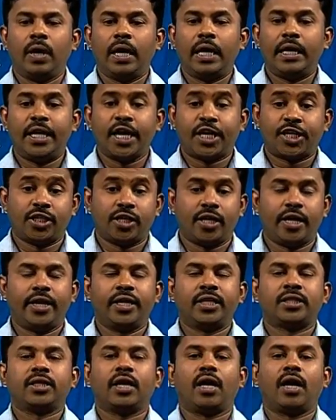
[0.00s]

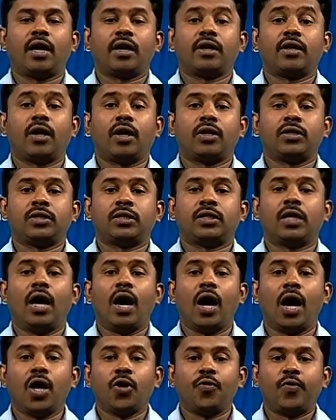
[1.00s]
dictionaries are not
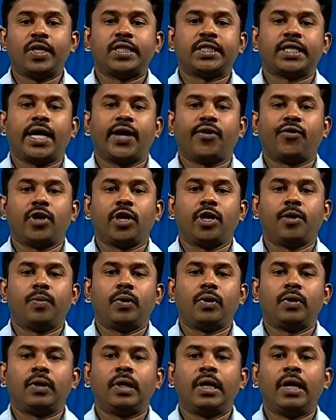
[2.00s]
always
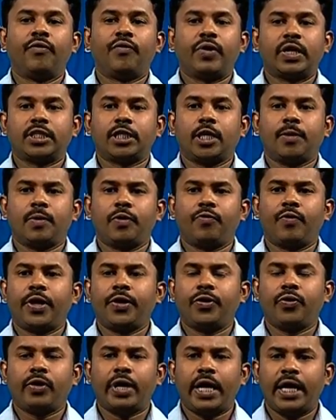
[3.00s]
available. For example, when
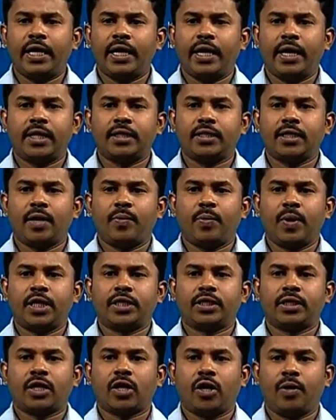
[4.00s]
you write an
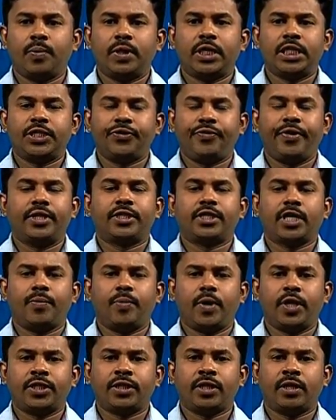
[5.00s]
examination, competitive
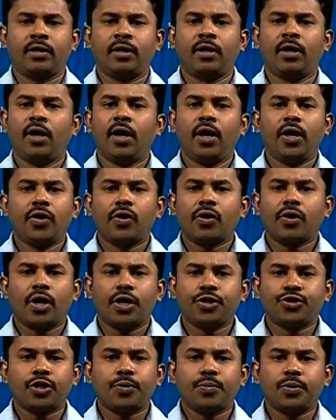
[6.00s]
examination, you are
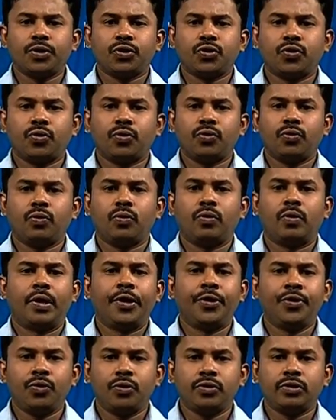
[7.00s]
not supposed to
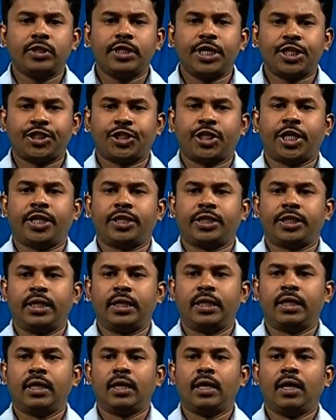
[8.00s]
use
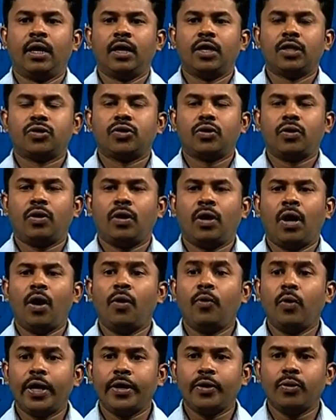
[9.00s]
dictionary. So,
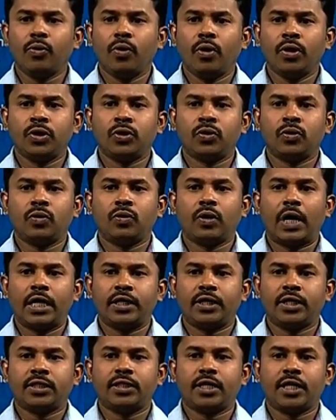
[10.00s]
how are you going to
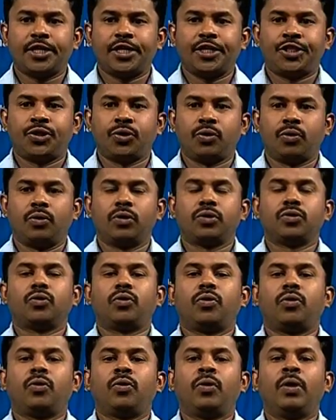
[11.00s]
address that issue?
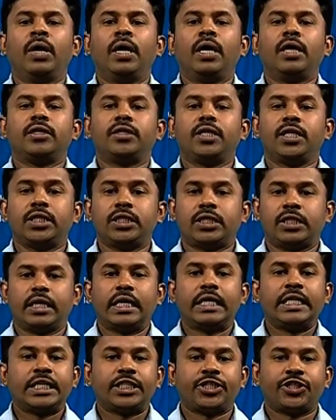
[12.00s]
So, since
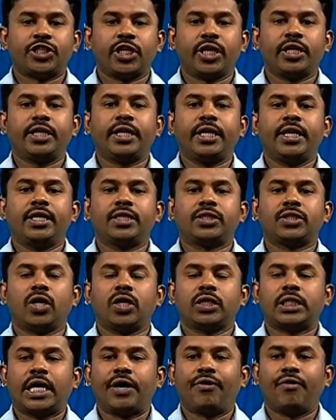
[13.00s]
dictionary is
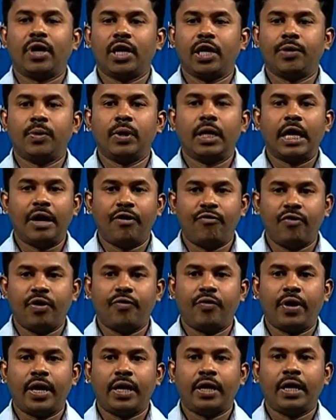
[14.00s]
not available
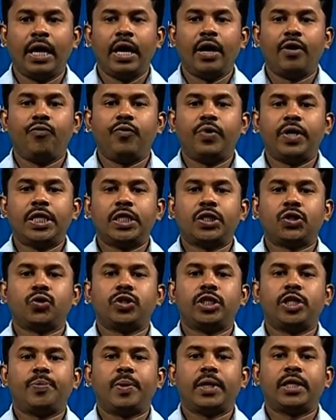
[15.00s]
everywhere, we need to
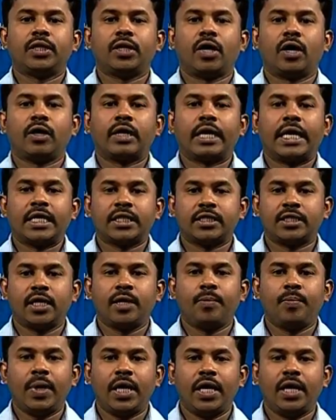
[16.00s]
depend on
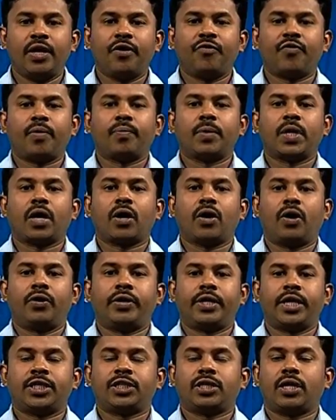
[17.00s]
guessing meaning from the
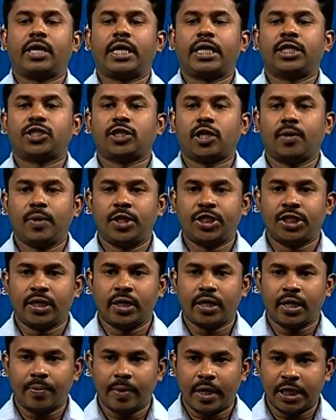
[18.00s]
context or establishing
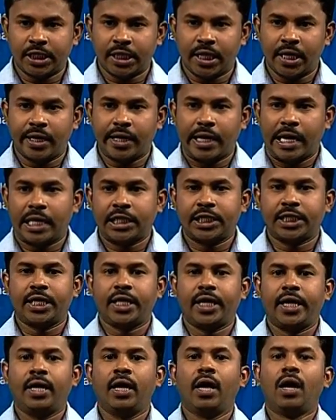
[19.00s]
grammatical
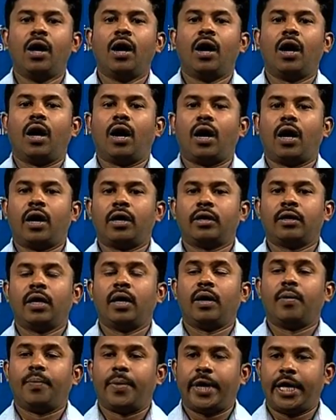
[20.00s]
category, or
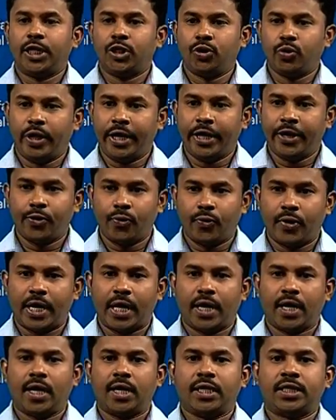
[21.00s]
by doing root
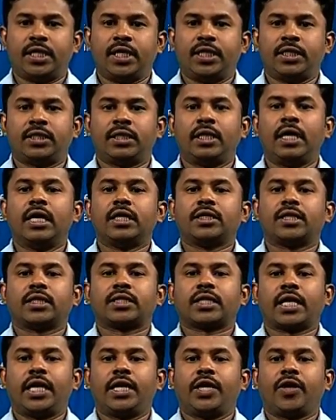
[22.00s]
analysis, such
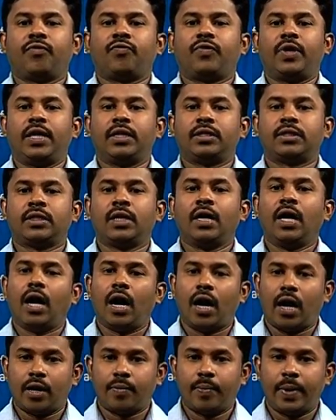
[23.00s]
kind of things,
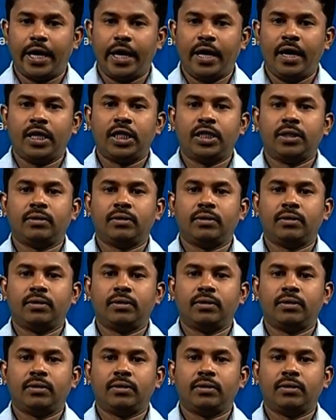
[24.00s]
or by